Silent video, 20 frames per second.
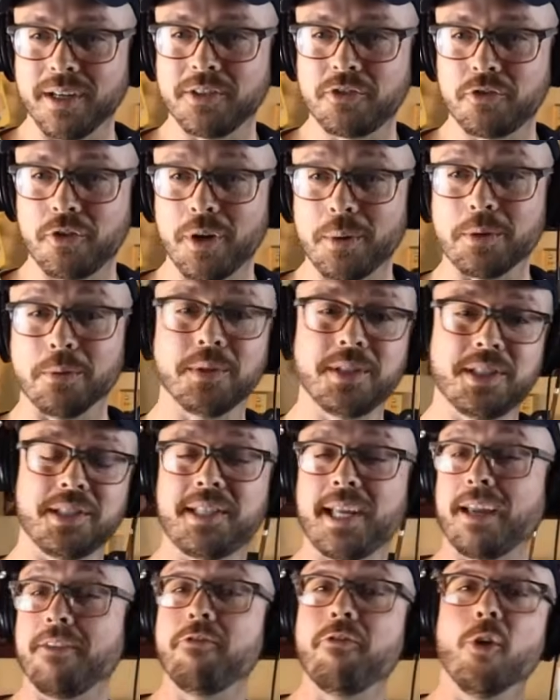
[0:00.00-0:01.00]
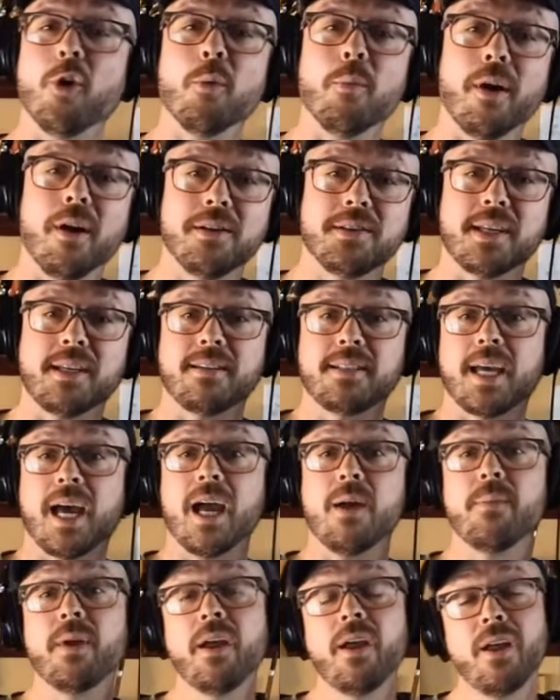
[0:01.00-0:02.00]
transcription. We're just taking 4 bars at a
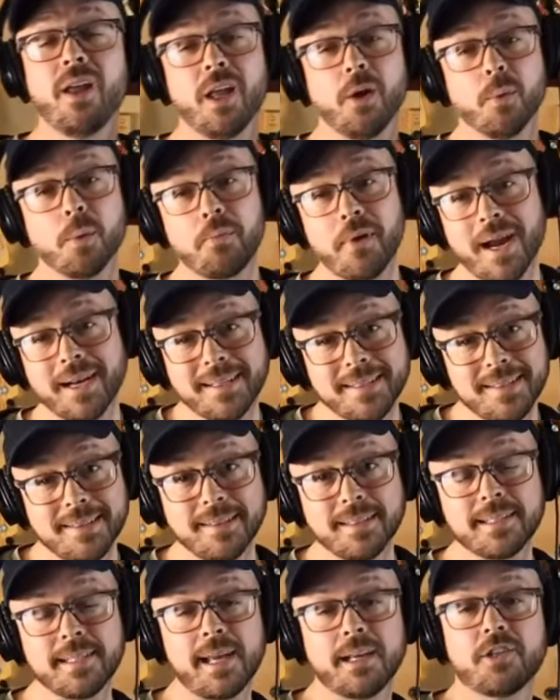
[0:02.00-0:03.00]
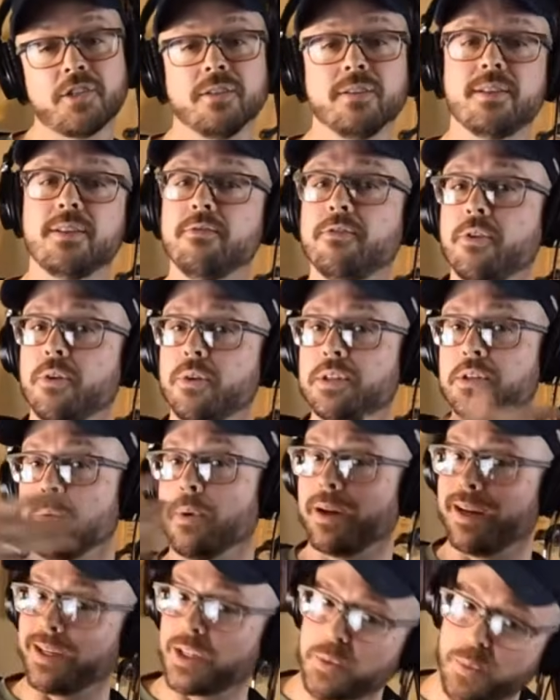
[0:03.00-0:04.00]
time, and we're practicing the sections. Of course,
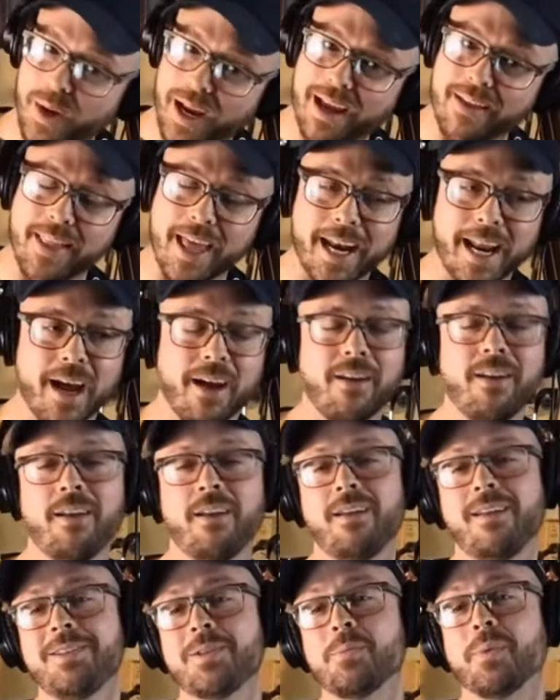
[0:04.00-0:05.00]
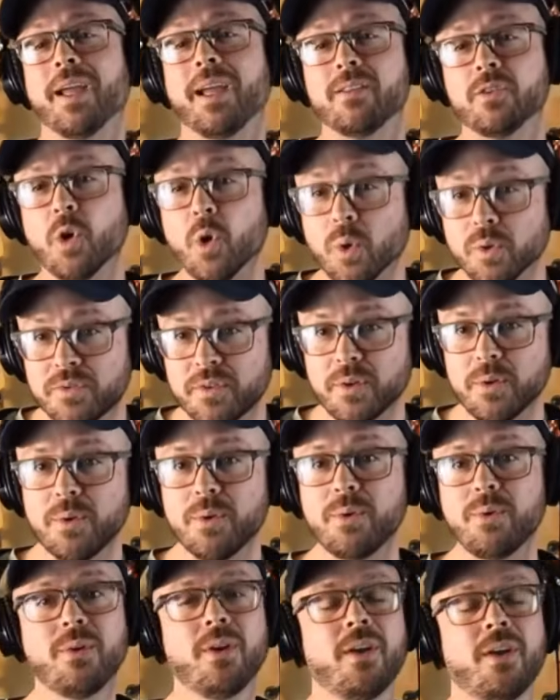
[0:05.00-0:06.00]
you want to expand that out to playing the whole
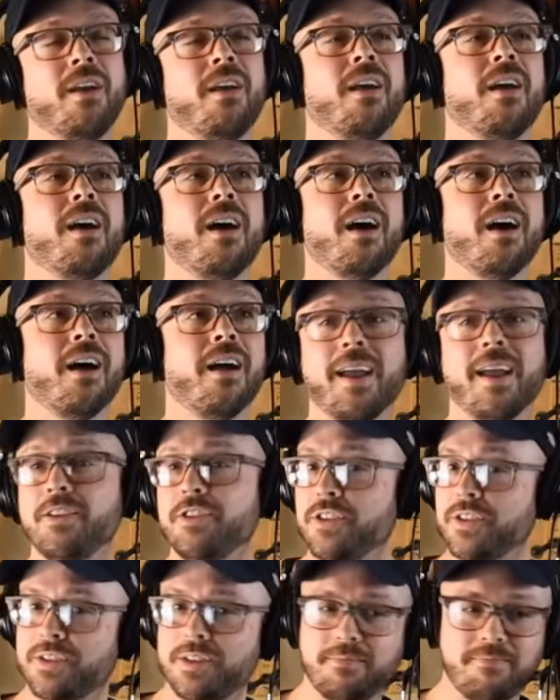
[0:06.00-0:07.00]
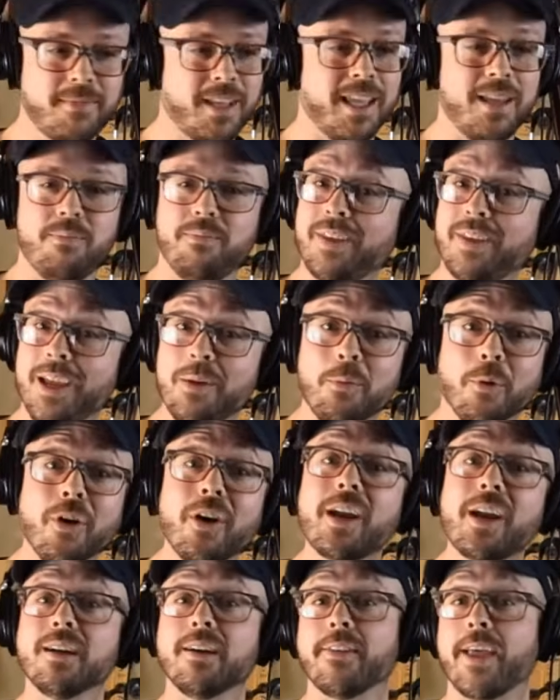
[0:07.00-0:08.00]
tune and just keep
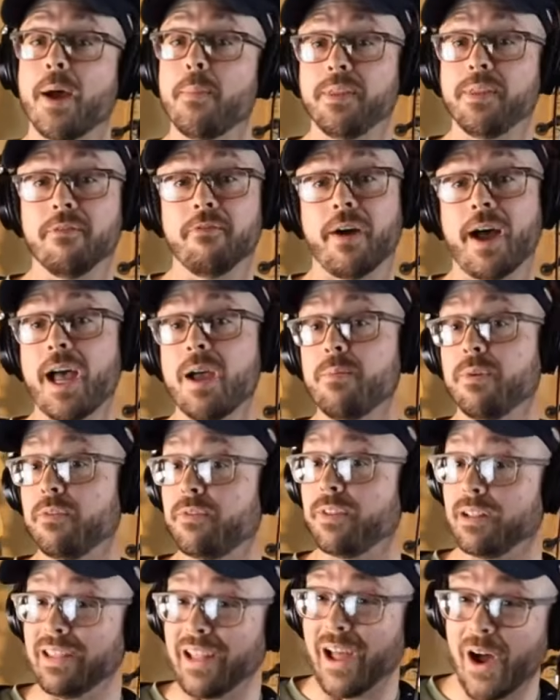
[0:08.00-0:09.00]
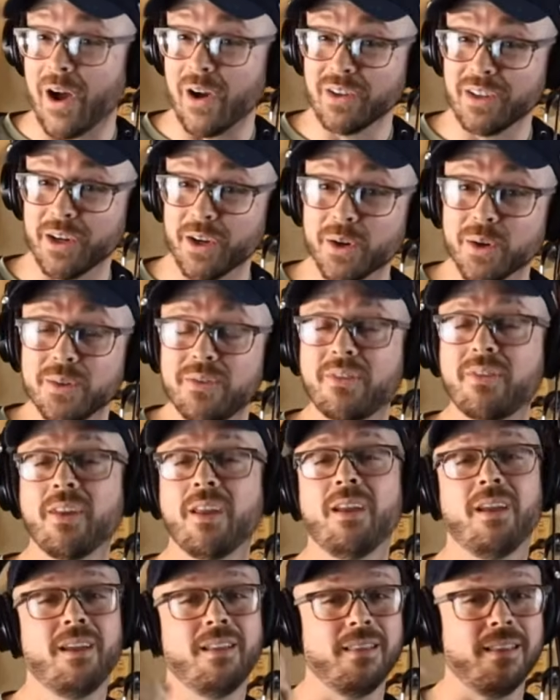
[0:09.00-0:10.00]
working on that. But the vibe of the long notes,
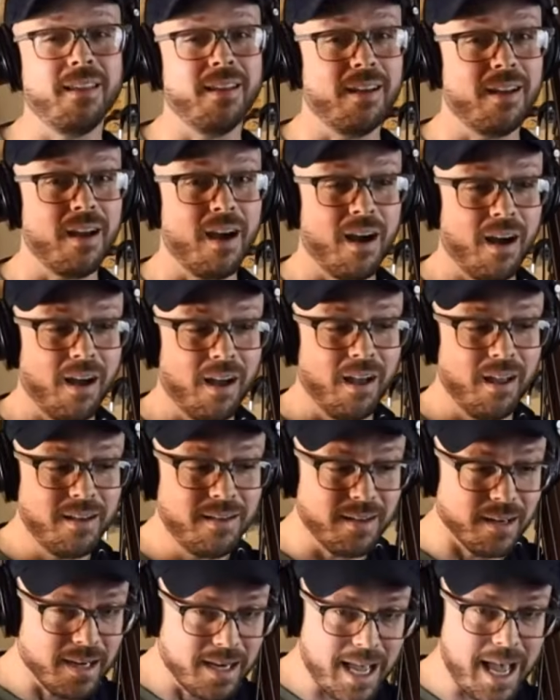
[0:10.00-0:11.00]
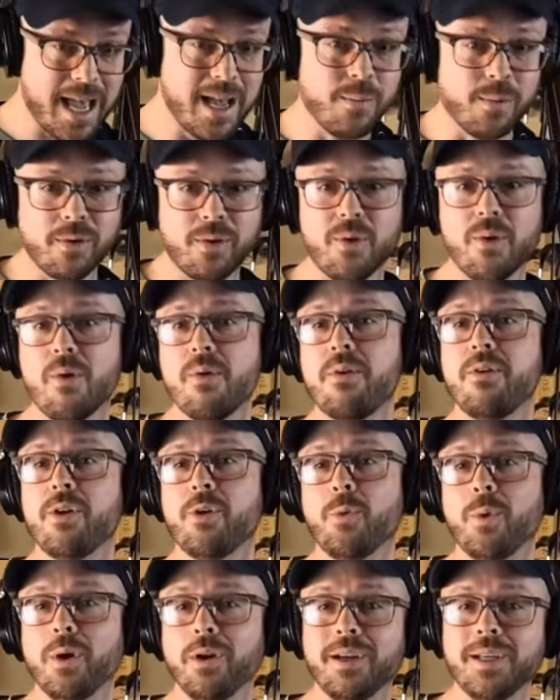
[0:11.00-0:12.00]
the undeniable quarter
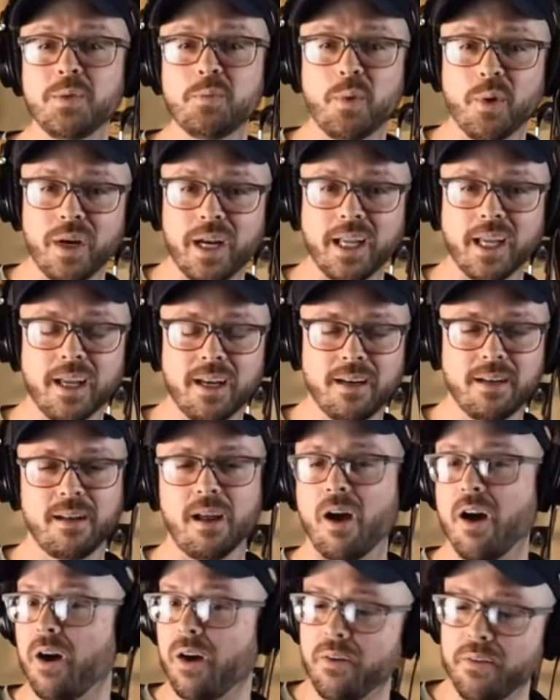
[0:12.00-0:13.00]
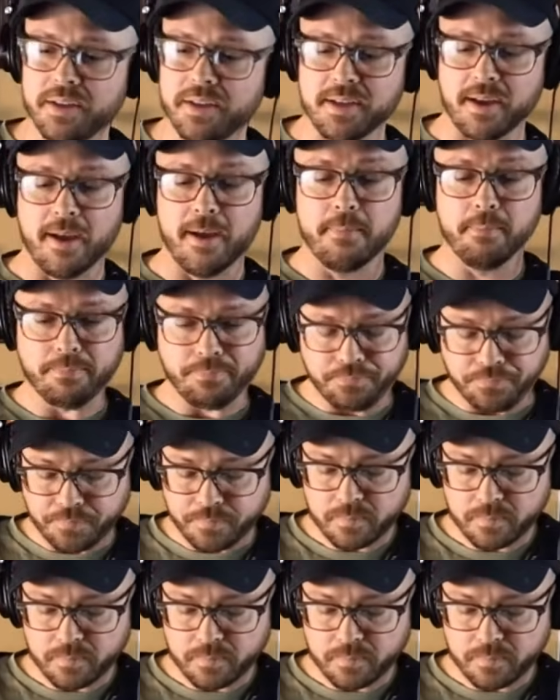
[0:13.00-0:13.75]
note where he's putting it all the time,